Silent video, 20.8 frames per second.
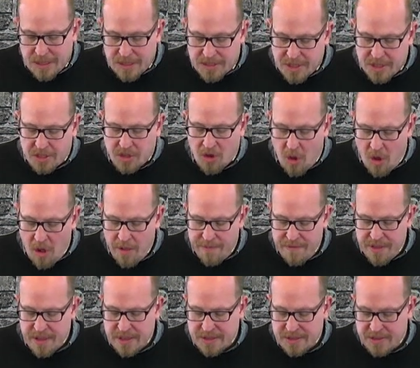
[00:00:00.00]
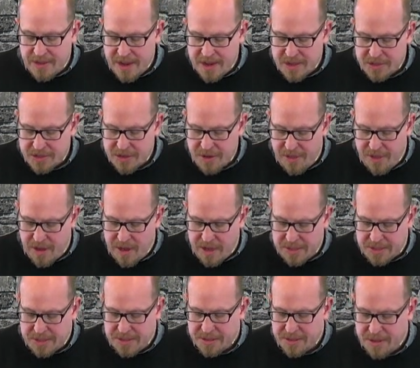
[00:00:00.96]
Since all of these things are
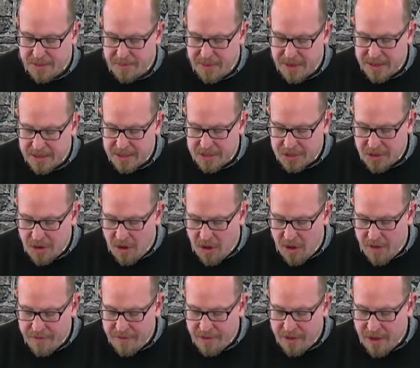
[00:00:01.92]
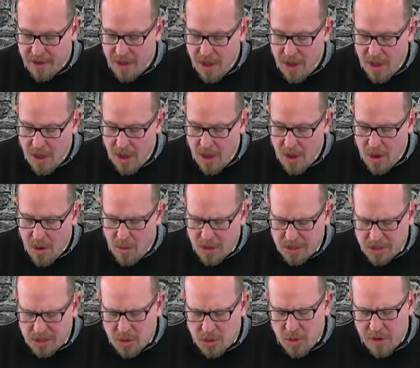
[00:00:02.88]
thus to be dissolved,
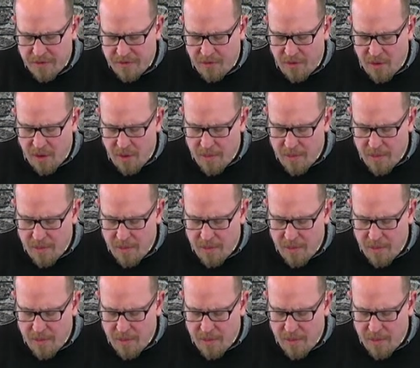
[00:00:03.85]
what sort of